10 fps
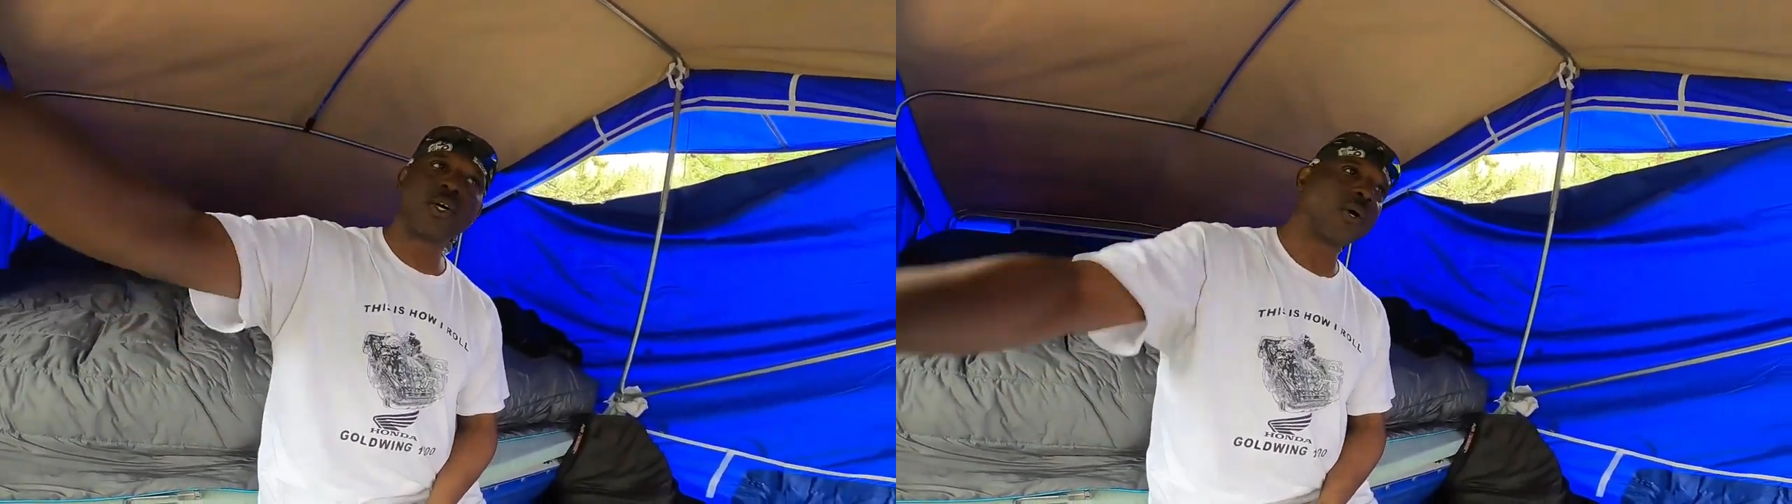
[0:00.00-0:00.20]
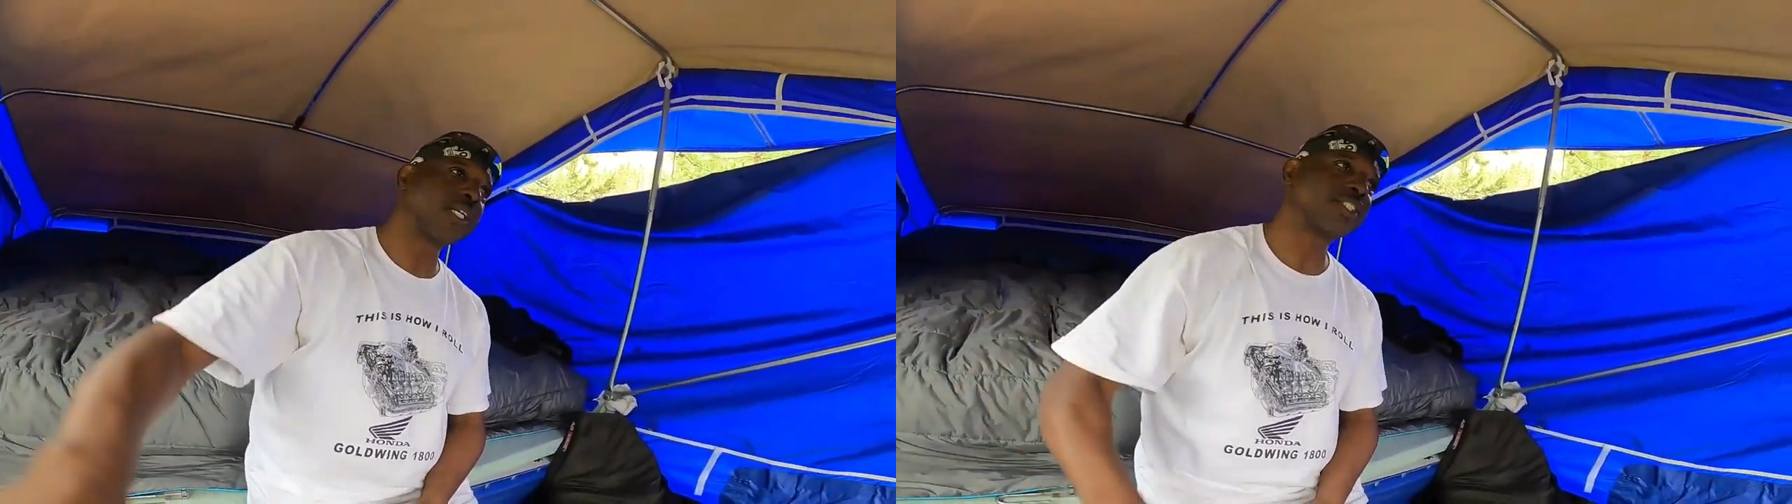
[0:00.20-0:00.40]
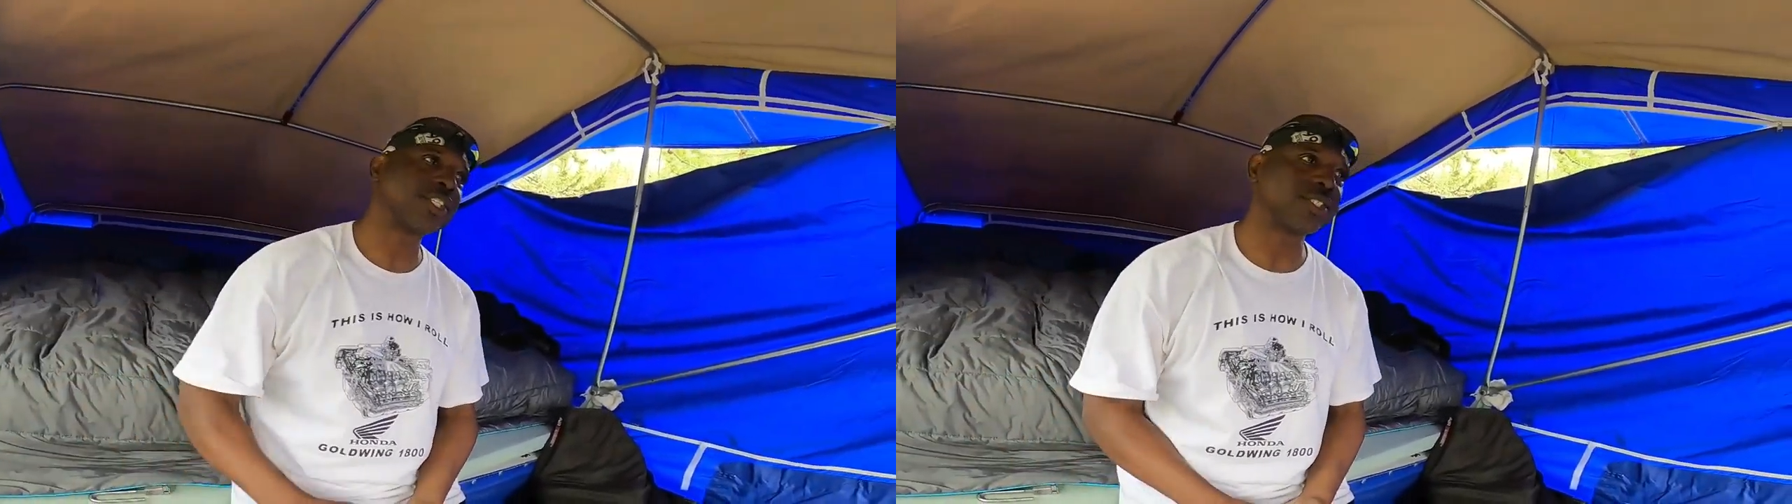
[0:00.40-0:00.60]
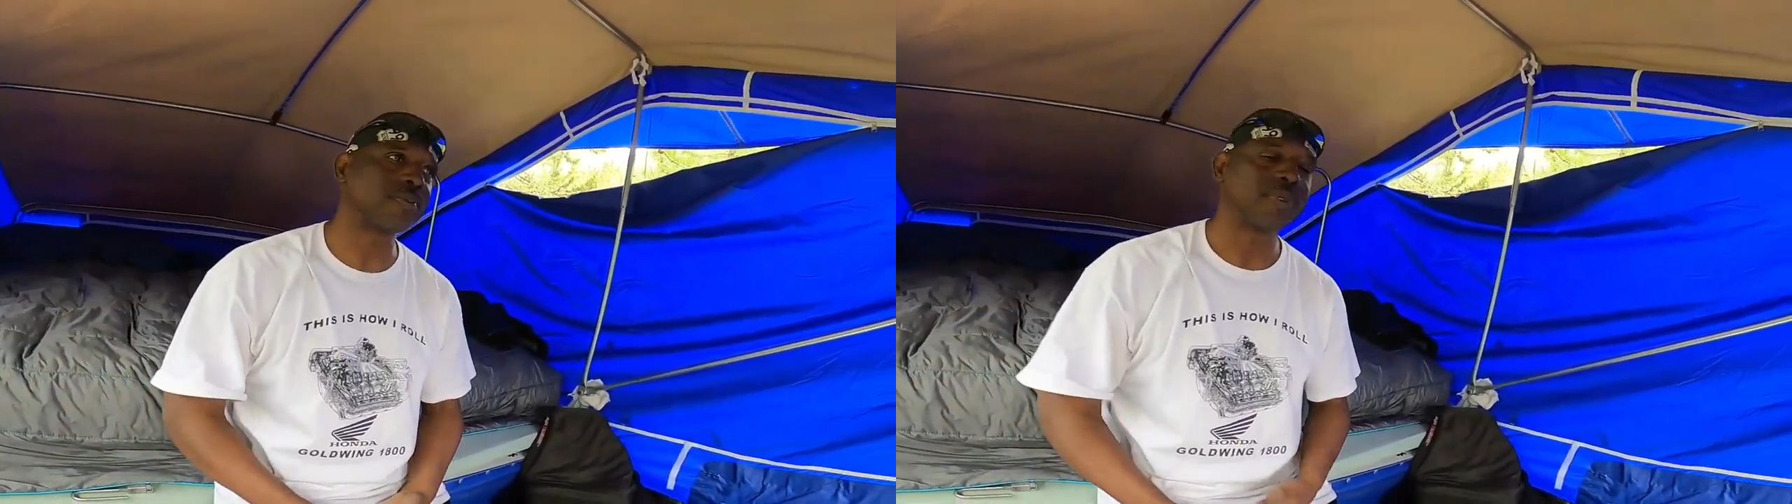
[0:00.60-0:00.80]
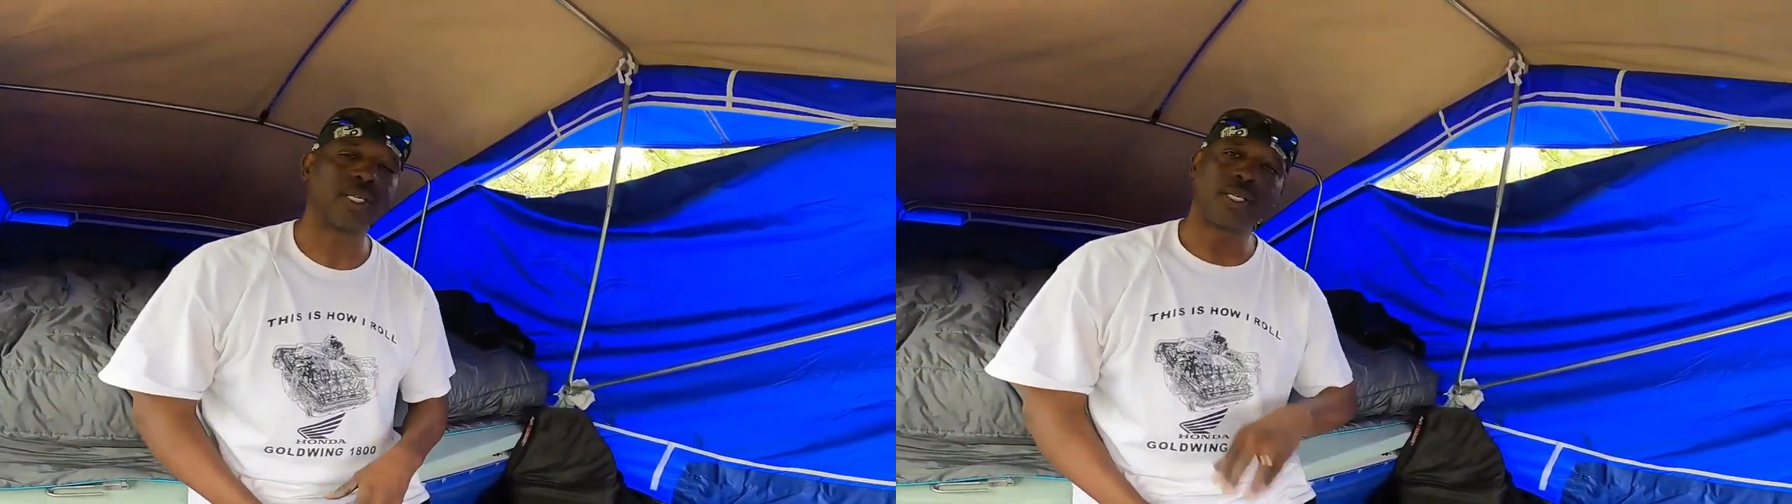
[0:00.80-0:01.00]
toilet
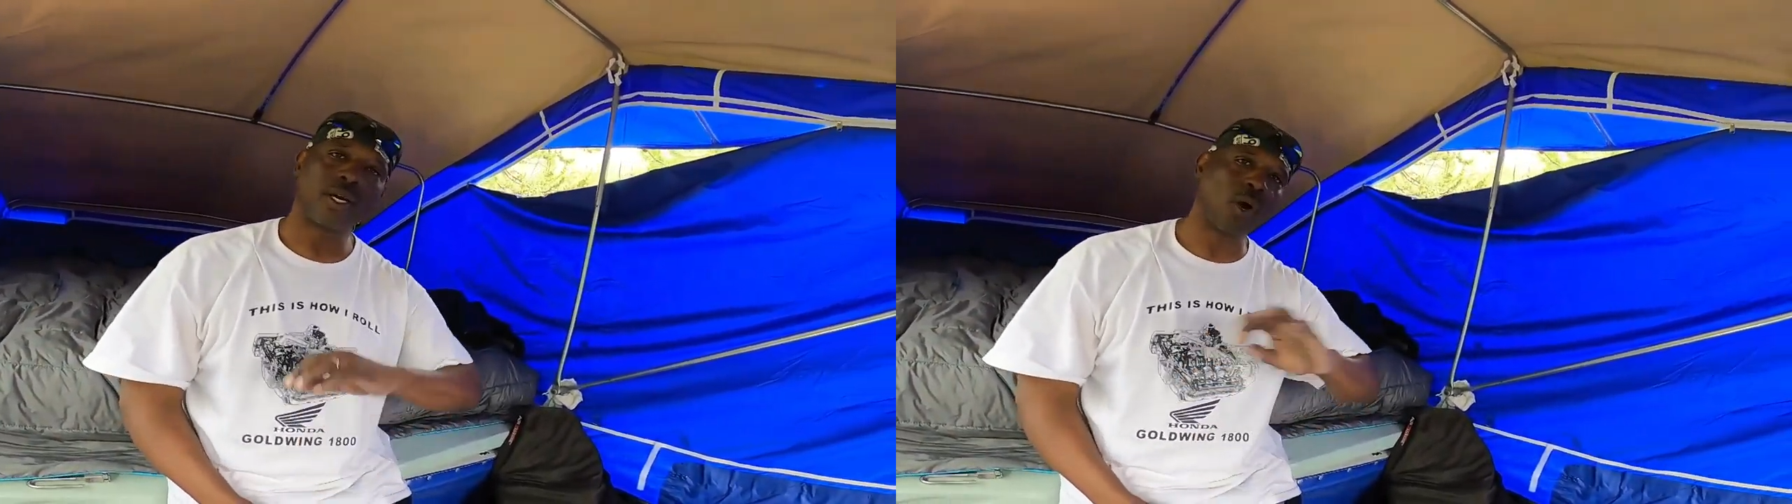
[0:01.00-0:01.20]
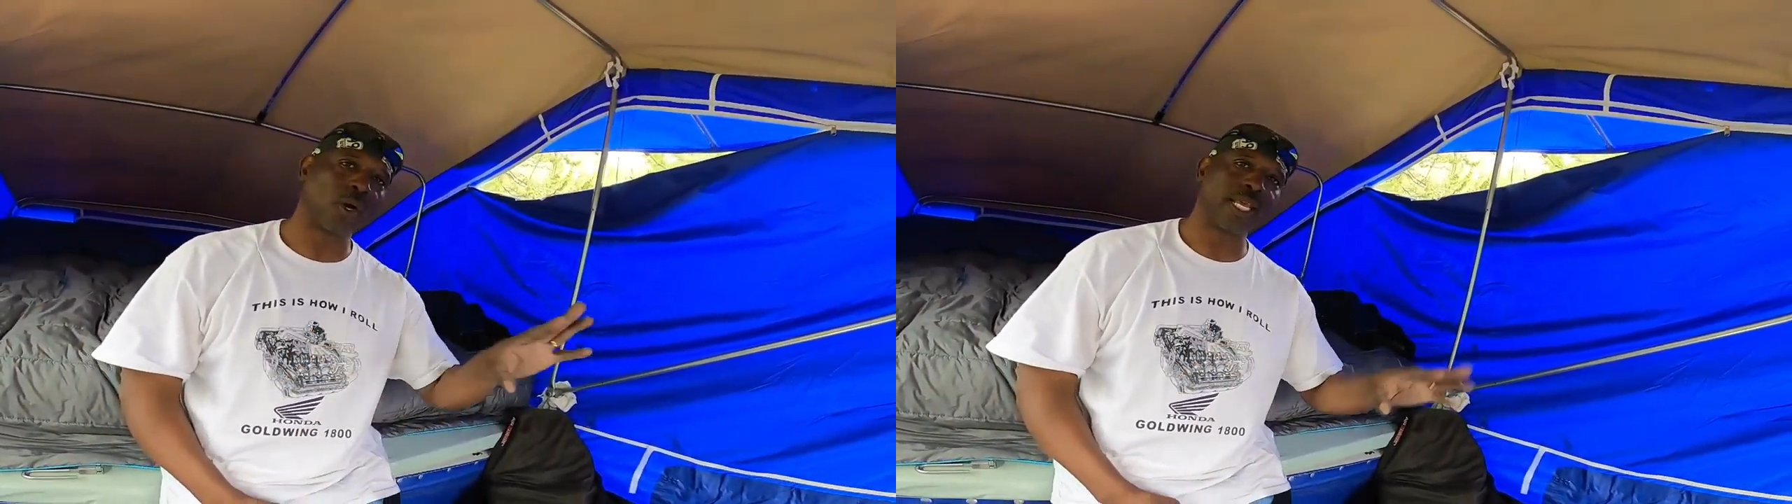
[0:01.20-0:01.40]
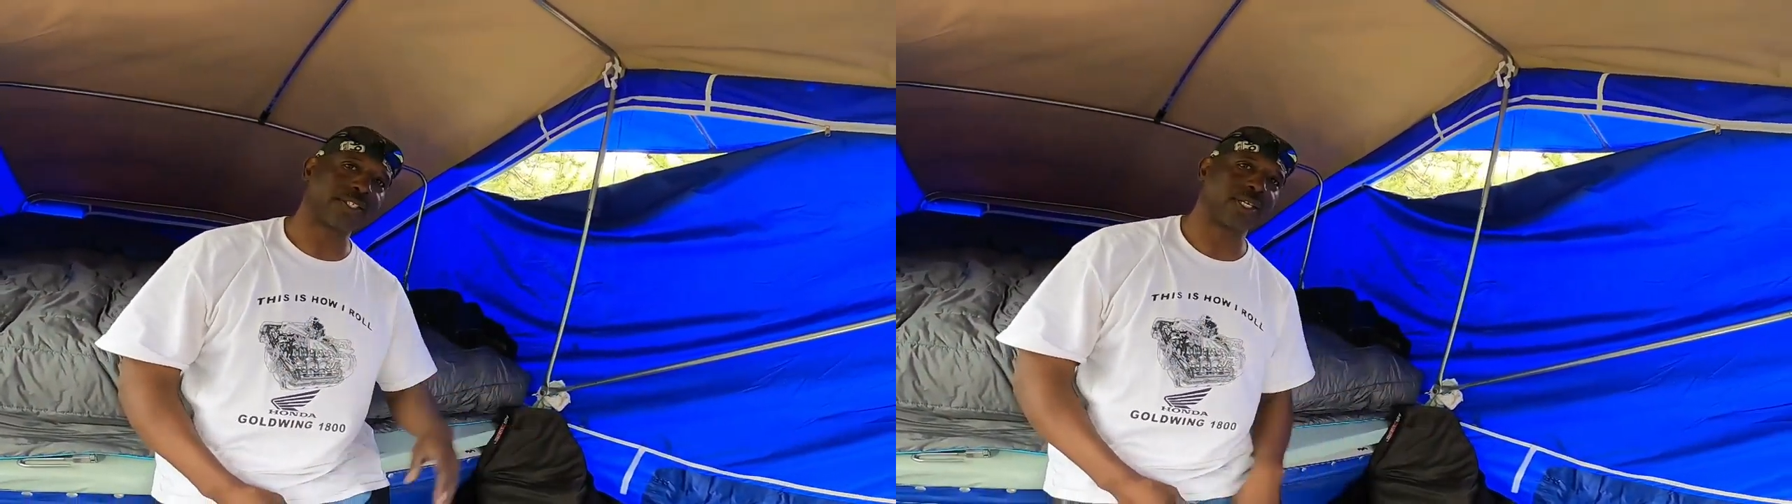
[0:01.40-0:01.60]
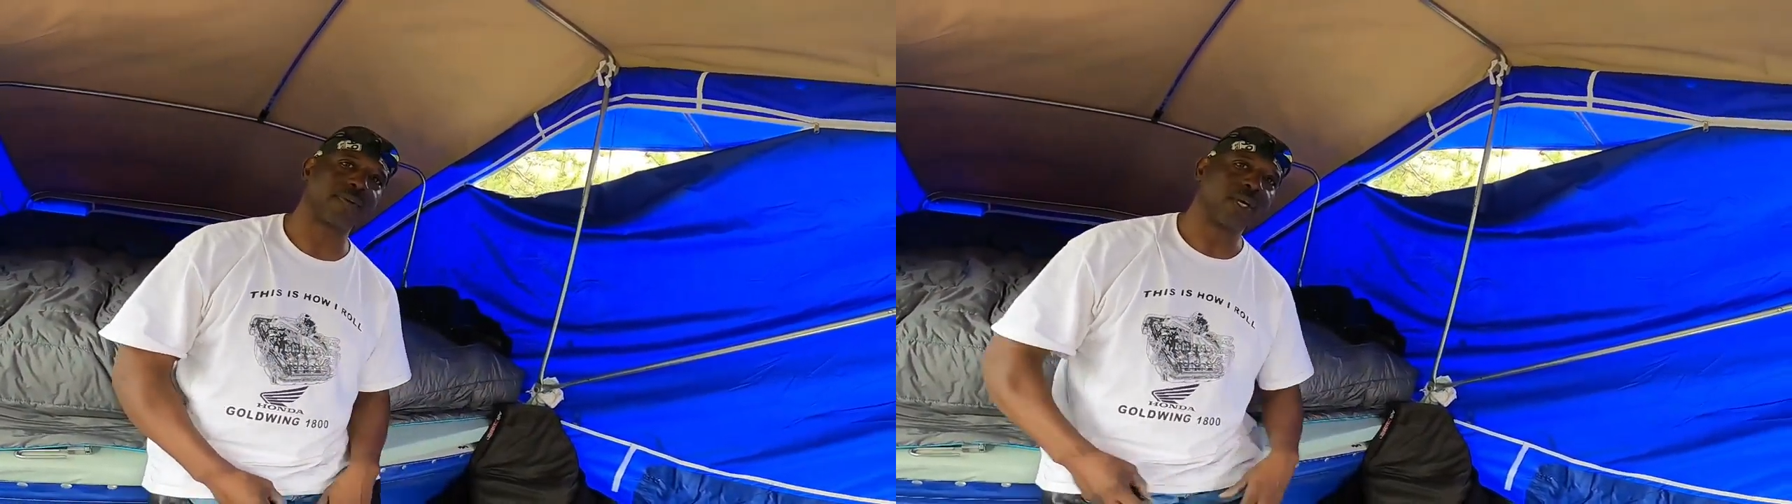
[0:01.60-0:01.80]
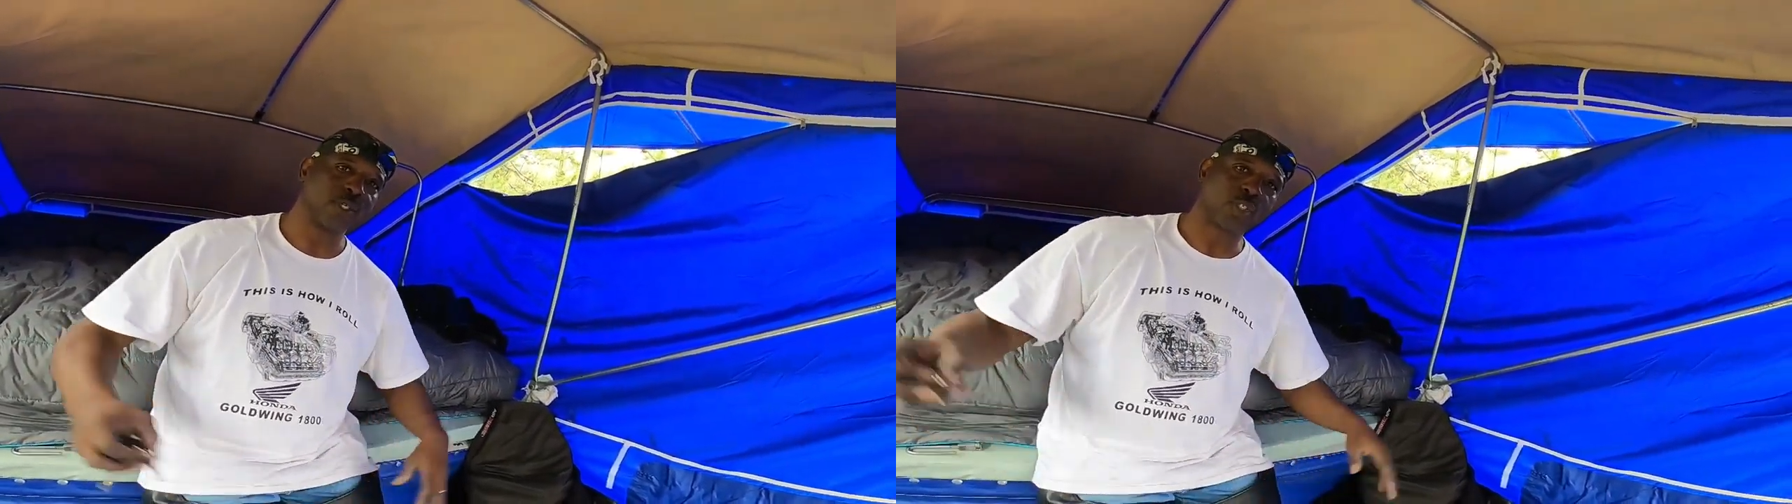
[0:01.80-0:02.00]
system all that stuff.